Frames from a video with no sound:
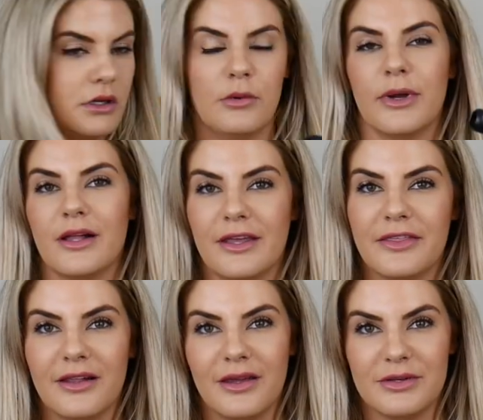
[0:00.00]
Oh my god, I
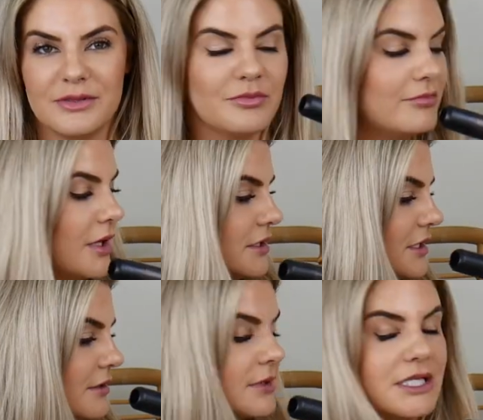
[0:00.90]
thought I was
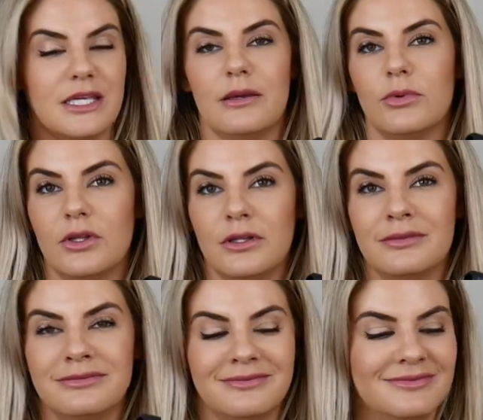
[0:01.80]
melting my table.
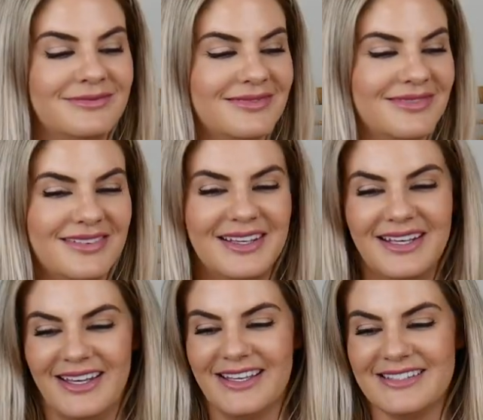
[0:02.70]

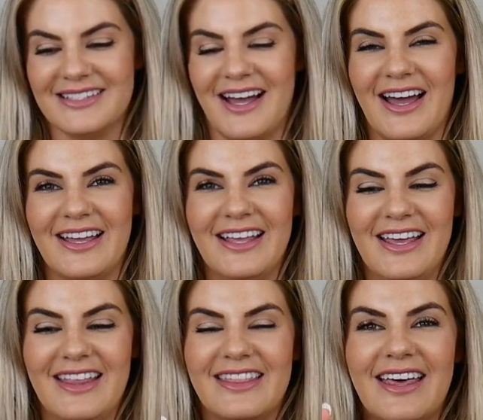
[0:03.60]
It's not.
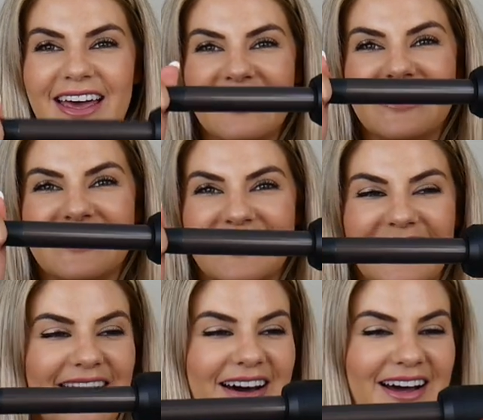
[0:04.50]
The end doesn't
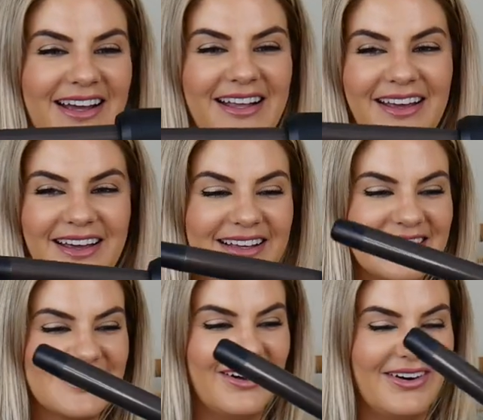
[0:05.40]
get hot.
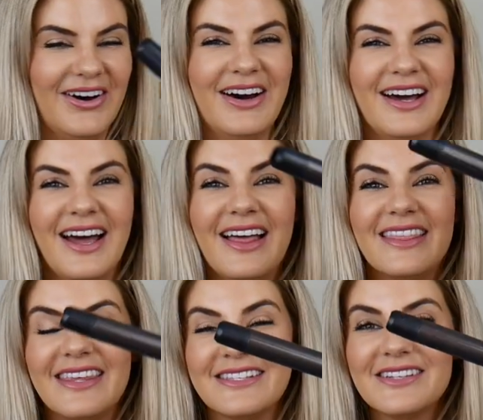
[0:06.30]
So
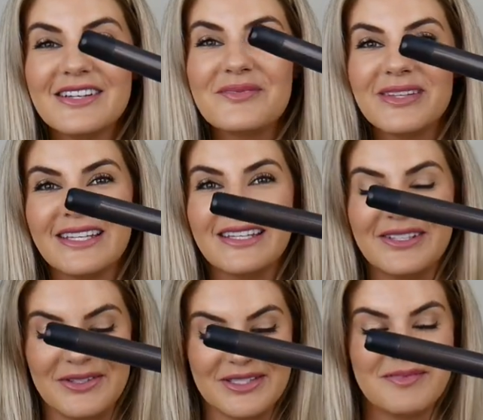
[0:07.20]
these are completely
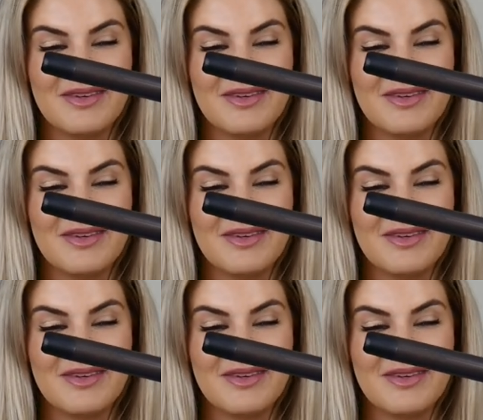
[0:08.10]
new to